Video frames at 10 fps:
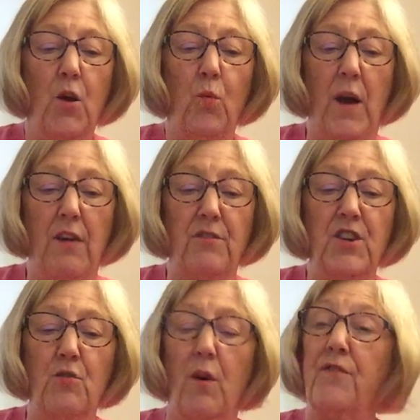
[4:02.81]
"Where are
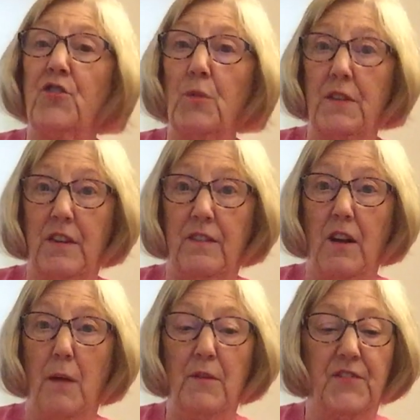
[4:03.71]
you off to at this
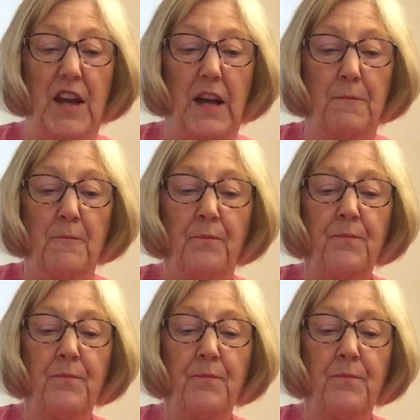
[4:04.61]
time of day?"